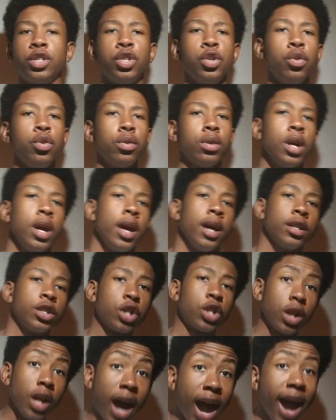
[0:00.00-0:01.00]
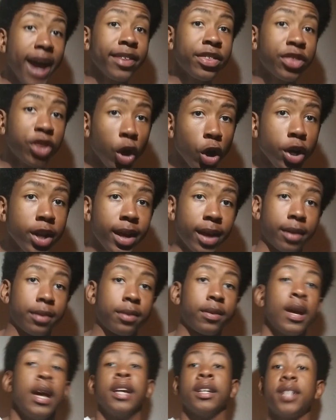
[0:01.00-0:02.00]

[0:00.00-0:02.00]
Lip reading: July 30th.